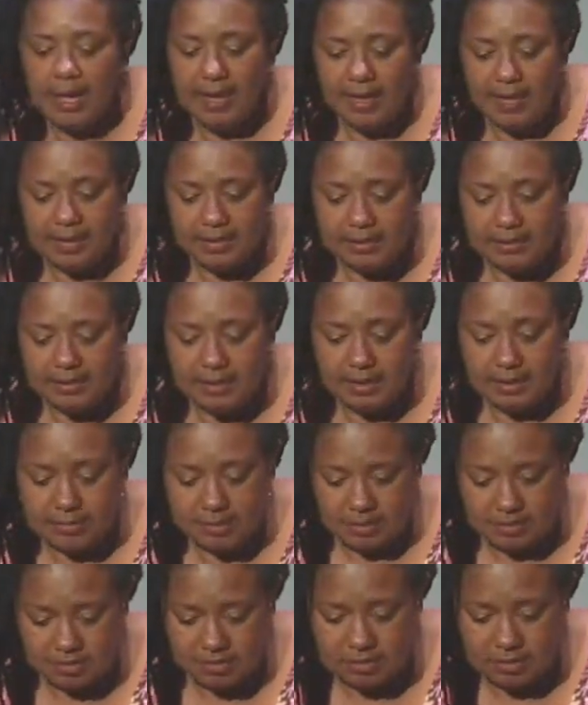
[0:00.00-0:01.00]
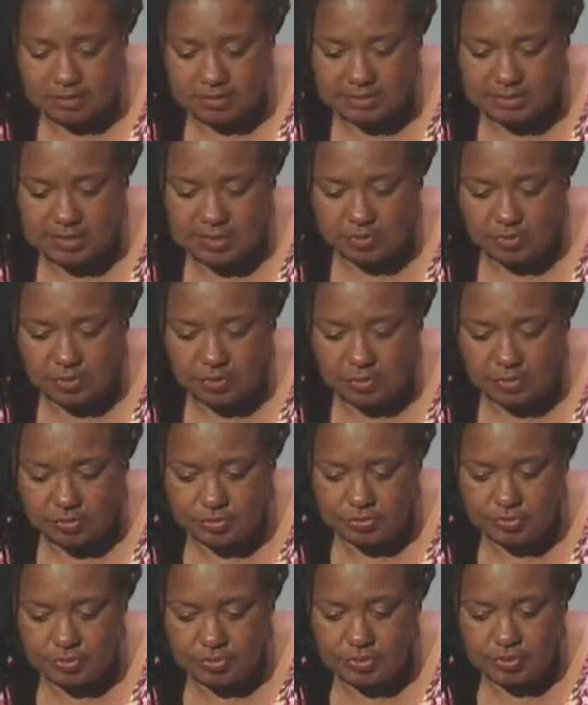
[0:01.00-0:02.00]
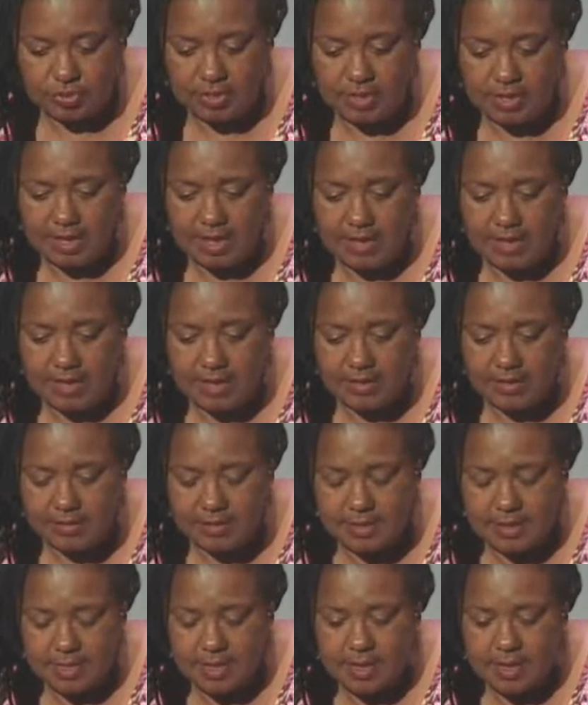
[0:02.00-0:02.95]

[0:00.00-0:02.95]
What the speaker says: and I think worse. And